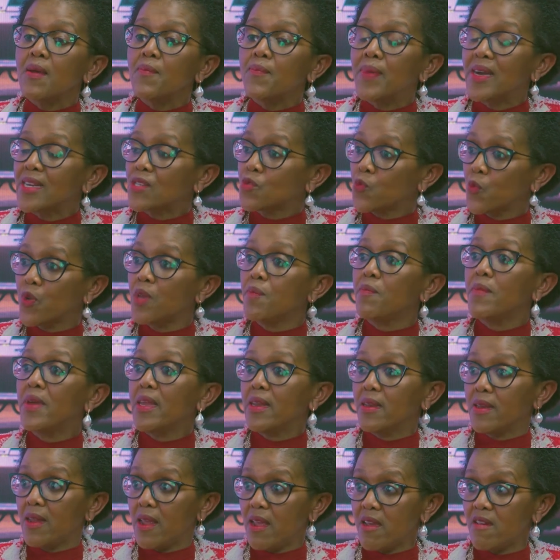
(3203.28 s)
But
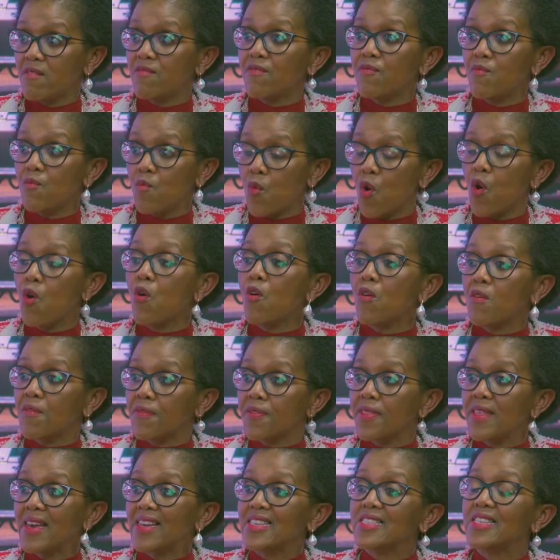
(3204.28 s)
women have more
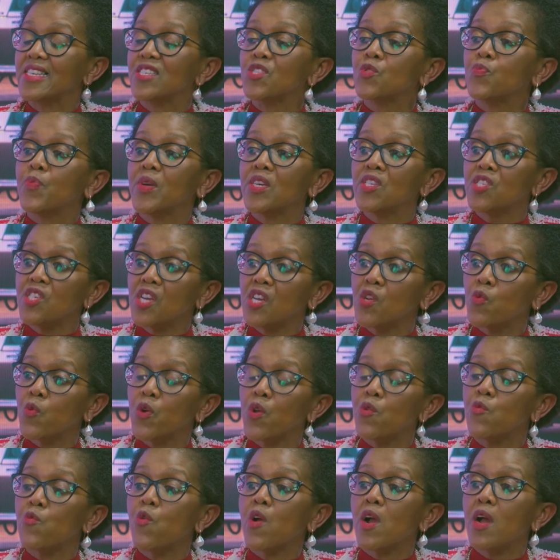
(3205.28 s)
of that, especially
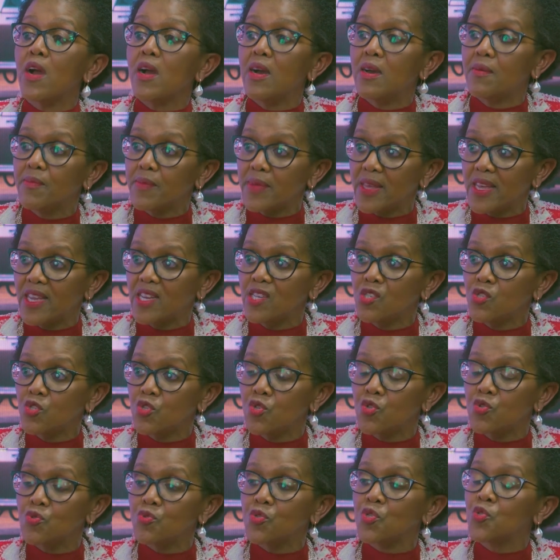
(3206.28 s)
when you come
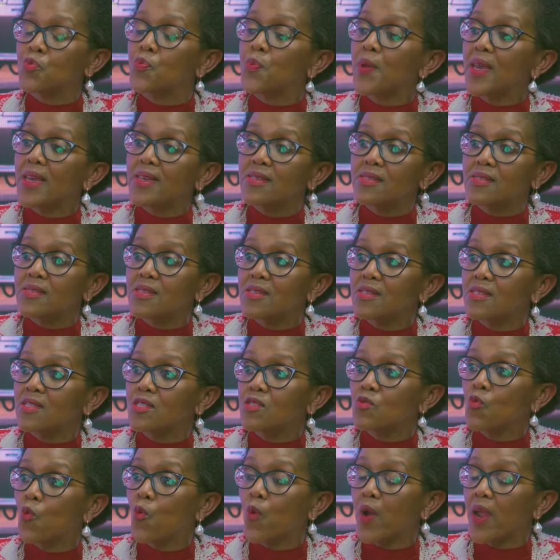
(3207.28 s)
into
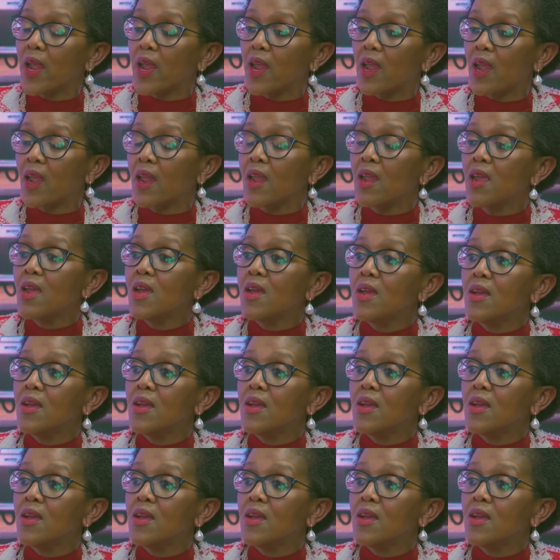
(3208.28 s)
spaces where